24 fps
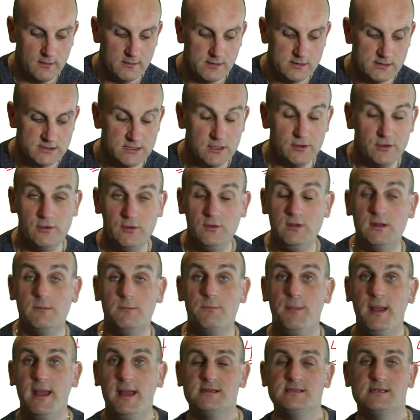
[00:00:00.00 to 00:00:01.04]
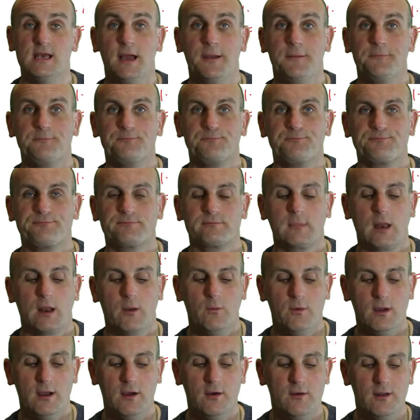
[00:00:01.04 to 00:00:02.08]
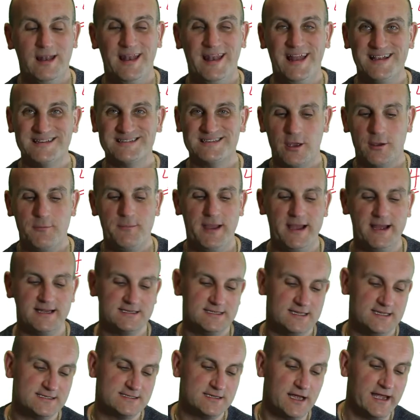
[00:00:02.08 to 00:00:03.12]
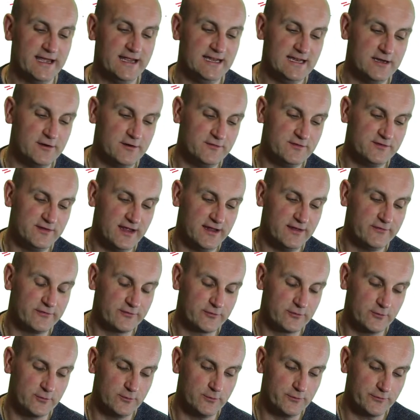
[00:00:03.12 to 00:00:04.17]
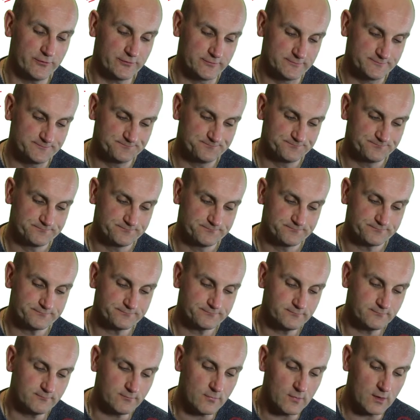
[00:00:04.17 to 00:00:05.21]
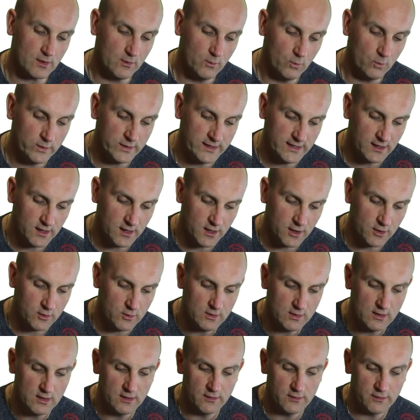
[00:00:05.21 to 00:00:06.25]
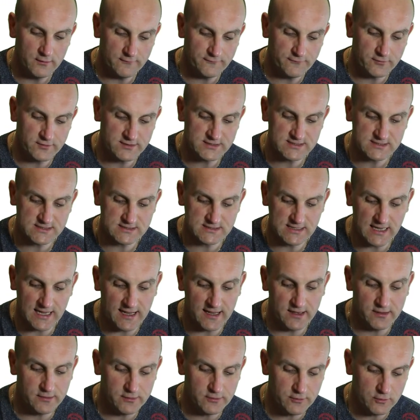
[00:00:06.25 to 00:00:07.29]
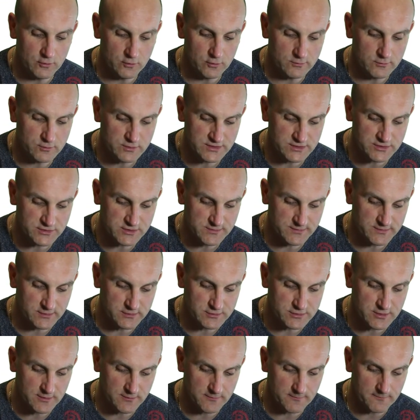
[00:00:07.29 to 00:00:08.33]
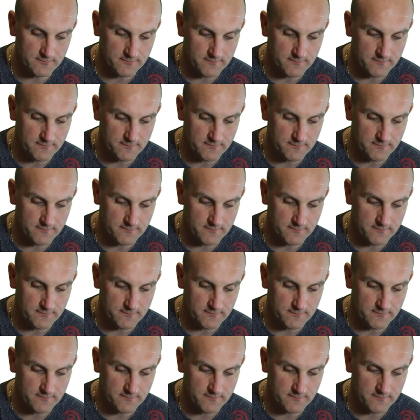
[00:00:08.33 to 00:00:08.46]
So who did better? Well, let's go back to this idea of Z-scores. We know that for a standard normal distribution,